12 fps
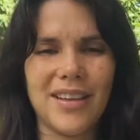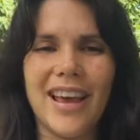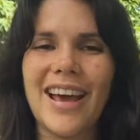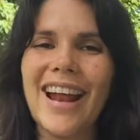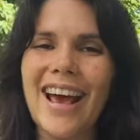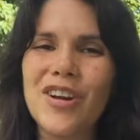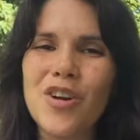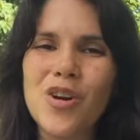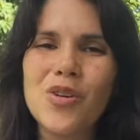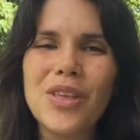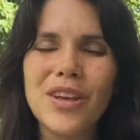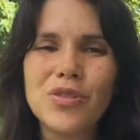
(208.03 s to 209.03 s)
And I
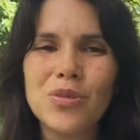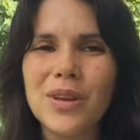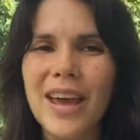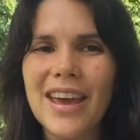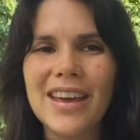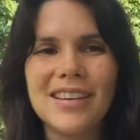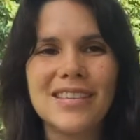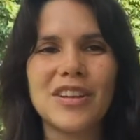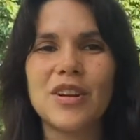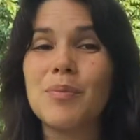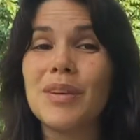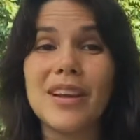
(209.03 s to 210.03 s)
know that today is
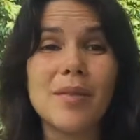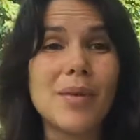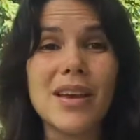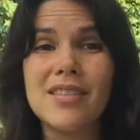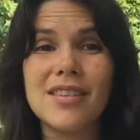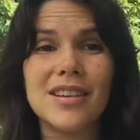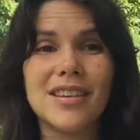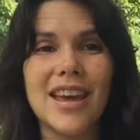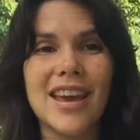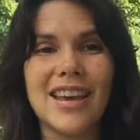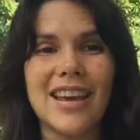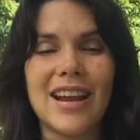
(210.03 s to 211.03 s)
going to be an amazing
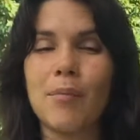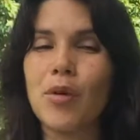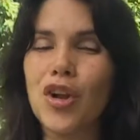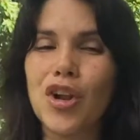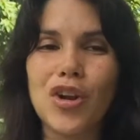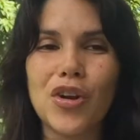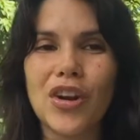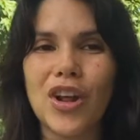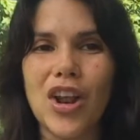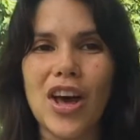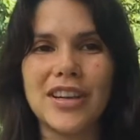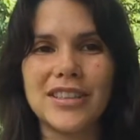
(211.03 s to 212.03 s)
day, and I'm going to learn a
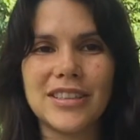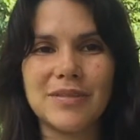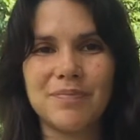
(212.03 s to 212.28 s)
lot.